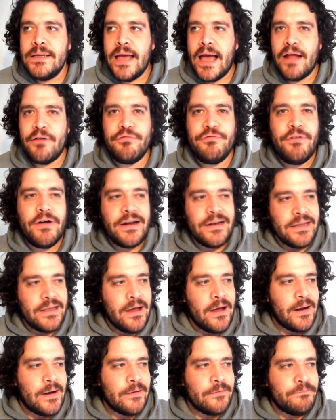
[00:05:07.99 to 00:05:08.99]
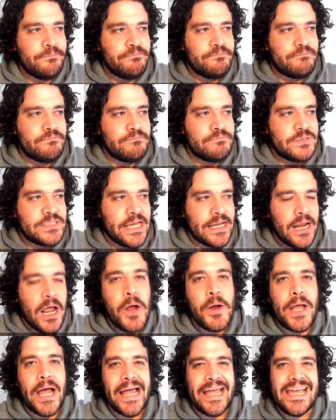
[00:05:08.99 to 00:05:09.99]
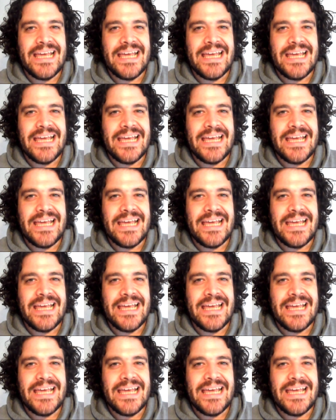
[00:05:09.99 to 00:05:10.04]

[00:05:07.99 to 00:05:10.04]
had fun kind of saying, okay,